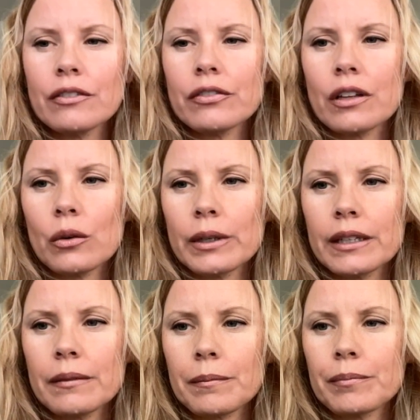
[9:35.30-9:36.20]

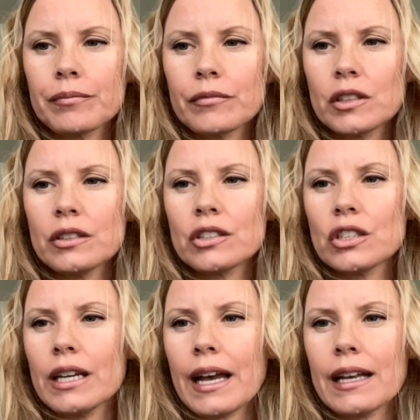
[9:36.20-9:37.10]
flowing.
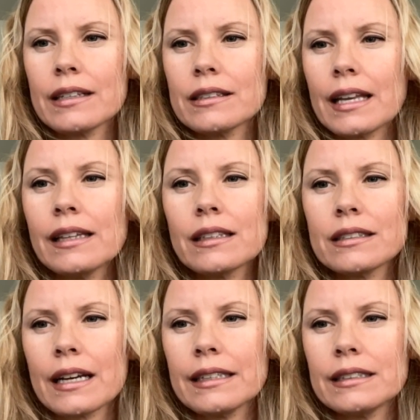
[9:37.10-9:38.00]
She has
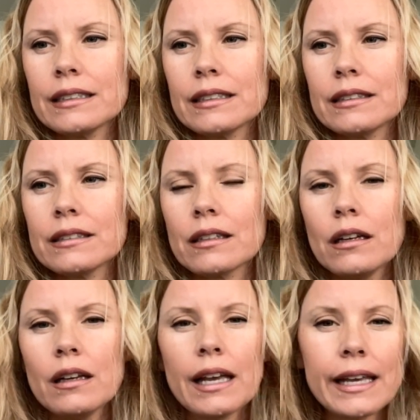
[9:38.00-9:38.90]
endless ideas,
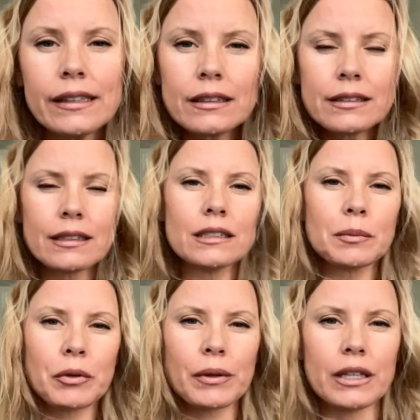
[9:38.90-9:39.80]
endless
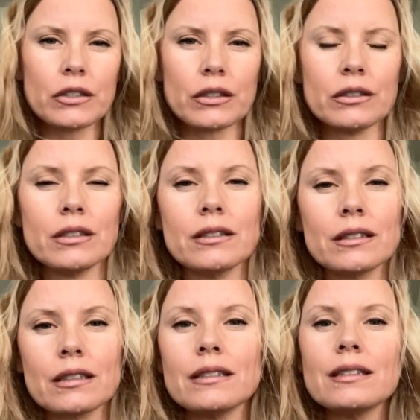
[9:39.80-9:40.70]
inspiration. She's
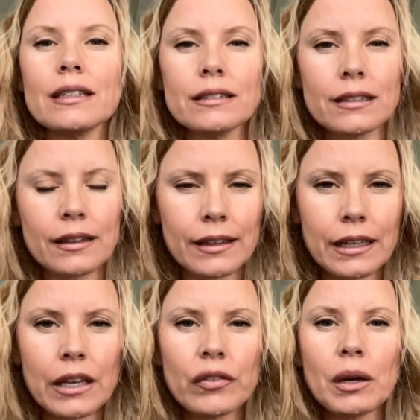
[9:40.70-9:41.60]
consistently
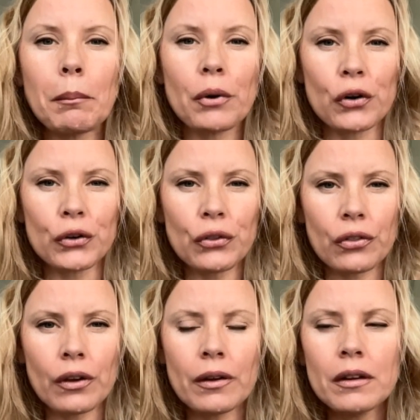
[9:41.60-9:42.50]
giving birth
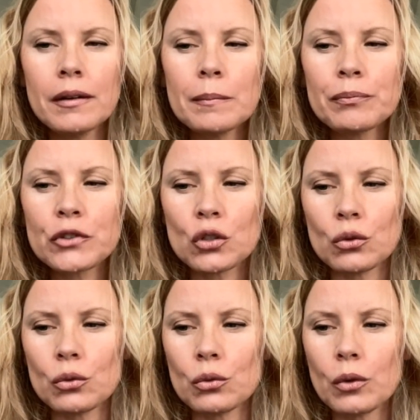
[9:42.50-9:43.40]

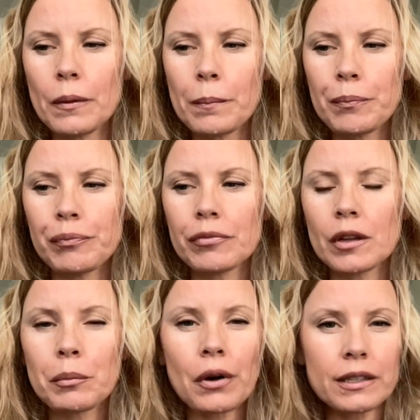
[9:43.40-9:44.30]
to
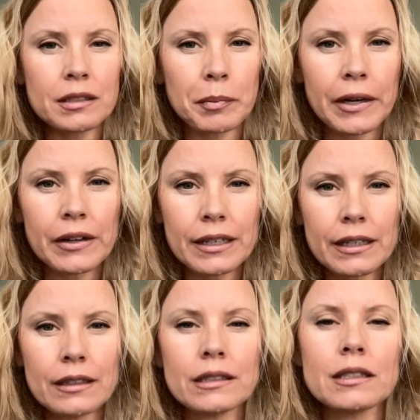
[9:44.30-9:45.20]

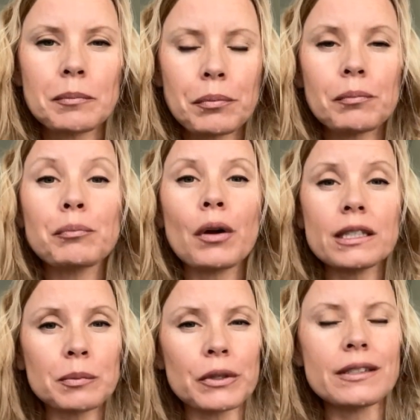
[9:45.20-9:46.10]
prosperity,
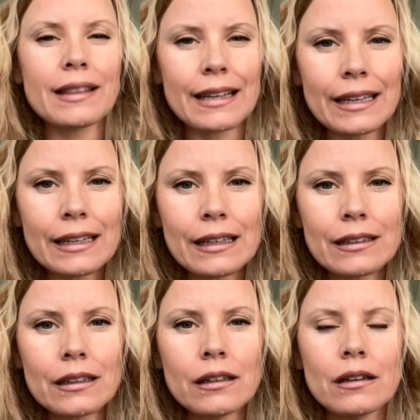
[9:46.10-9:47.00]
prosperous
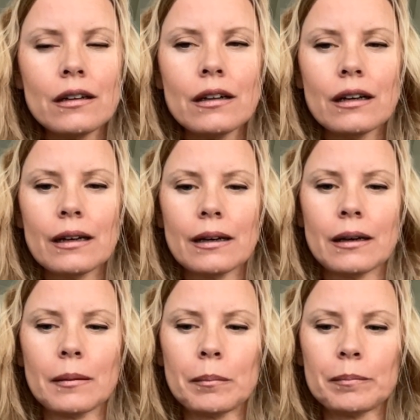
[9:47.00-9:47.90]
thinking,
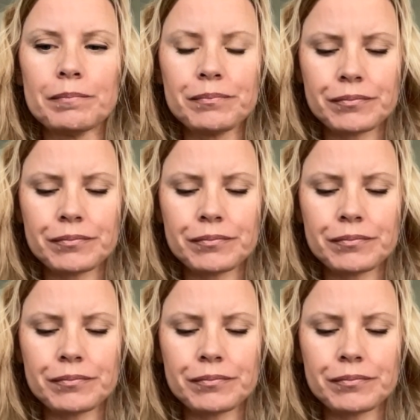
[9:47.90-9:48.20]
um,